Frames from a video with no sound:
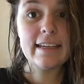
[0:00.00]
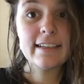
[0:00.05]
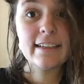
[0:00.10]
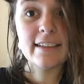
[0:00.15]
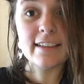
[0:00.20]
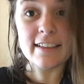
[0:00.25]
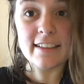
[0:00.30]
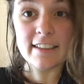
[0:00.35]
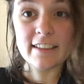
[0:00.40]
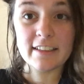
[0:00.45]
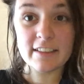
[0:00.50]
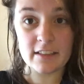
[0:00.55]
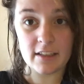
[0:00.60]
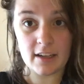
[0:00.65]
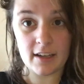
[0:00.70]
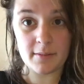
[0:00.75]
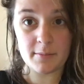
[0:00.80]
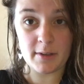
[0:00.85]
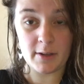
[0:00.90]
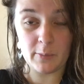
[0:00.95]

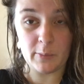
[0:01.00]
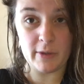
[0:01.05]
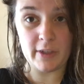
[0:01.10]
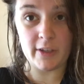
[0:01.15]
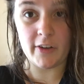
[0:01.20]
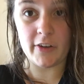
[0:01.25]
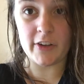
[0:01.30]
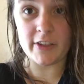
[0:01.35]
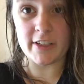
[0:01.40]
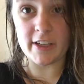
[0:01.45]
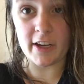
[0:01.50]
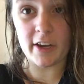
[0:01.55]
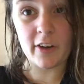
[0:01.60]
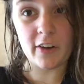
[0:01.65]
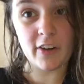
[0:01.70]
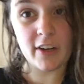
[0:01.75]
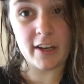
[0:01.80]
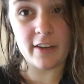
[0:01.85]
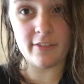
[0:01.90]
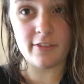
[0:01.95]
and I'm helping Yaya
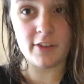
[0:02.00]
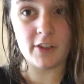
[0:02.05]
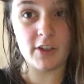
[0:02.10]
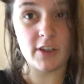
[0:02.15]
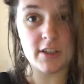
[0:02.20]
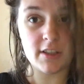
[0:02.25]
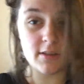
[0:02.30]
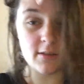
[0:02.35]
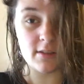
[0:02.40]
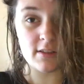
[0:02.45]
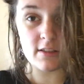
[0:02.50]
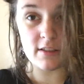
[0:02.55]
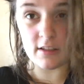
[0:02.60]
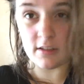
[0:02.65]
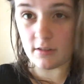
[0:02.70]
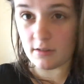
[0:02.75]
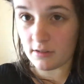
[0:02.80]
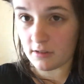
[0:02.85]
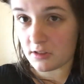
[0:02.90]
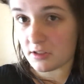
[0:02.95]
decorate for Christmas. And
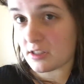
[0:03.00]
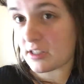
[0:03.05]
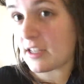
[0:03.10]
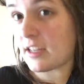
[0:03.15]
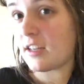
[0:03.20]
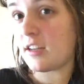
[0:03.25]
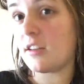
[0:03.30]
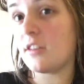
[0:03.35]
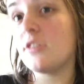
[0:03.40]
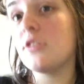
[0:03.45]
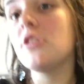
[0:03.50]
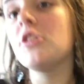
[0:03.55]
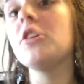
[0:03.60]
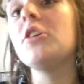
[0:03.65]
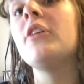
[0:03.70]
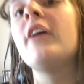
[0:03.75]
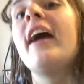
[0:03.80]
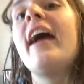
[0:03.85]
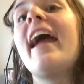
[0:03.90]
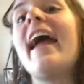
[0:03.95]
I told this to
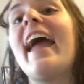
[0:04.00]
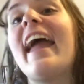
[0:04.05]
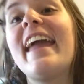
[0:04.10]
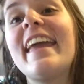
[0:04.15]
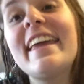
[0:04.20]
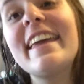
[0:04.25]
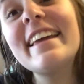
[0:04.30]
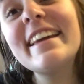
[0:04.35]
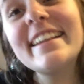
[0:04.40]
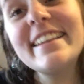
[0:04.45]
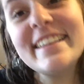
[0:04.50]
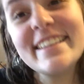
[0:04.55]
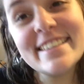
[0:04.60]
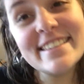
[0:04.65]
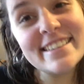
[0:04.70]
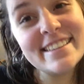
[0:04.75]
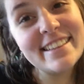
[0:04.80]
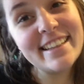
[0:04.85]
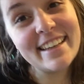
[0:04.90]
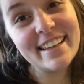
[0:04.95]
Andrew. And
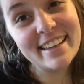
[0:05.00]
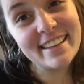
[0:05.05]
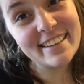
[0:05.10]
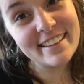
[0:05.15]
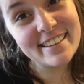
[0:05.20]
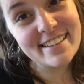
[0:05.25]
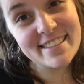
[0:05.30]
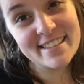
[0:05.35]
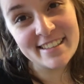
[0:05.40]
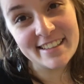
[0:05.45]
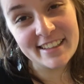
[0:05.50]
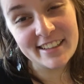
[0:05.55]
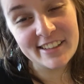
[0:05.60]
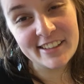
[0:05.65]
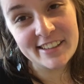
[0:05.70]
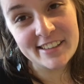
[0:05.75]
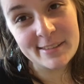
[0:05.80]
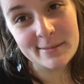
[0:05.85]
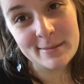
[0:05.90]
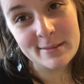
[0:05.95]
he said I gotta listen
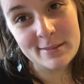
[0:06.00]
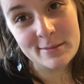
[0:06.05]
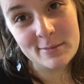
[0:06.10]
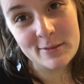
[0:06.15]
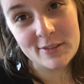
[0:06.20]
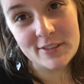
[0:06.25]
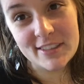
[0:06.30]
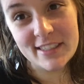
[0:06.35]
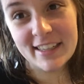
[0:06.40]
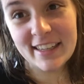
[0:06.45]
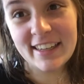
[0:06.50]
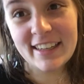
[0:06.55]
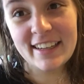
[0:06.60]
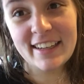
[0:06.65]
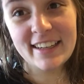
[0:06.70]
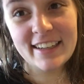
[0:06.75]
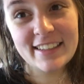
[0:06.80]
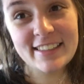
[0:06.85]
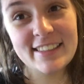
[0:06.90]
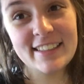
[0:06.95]
to Christmas music
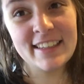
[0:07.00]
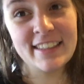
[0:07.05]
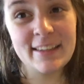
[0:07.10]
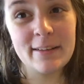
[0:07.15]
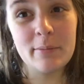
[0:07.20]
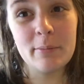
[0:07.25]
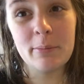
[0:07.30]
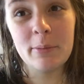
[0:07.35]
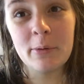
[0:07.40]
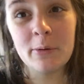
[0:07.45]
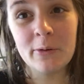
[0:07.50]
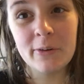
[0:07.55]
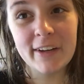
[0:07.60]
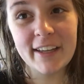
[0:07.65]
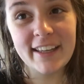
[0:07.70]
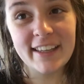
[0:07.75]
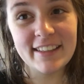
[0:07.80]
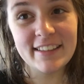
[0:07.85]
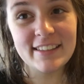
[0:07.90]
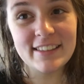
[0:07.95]
and he doesn't get
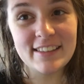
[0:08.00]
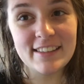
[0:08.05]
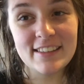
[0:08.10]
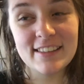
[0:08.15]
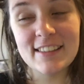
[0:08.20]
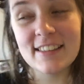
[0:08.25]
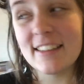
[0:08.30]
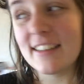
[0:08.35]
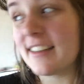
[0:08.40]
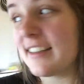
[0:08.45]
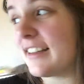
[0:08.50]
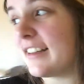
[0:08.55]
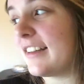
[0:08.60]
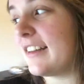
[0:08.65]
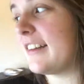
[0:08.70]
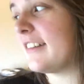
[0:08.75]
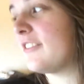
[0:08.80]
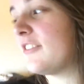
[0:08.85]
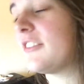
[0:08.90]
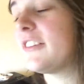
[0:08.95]
points
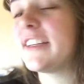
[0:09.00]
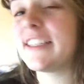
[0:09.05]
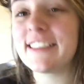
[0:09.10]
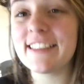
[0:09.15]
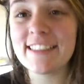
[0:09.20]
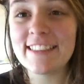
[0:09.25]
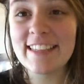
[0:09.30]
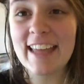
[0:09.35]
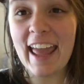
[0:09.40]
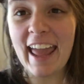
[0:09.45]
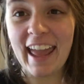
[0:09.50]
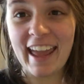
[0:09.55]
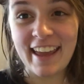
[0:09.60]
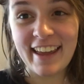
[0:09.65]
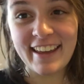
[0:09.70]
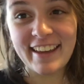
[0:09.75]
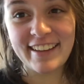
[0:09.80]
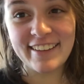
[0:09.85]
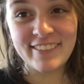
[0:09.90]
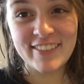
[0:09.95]
for
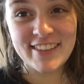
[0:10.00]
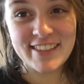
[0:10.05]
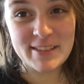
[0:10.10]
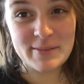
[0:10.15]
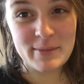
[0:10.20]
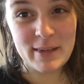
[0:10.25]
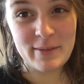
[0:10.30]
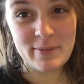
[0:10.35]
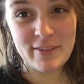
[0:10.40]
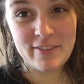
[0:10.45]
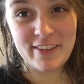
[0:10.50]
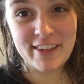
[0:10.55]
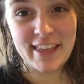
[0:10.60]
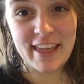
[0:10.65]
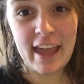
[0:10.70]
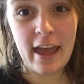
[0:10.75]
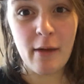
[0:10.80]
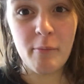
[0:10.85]
today, which made me really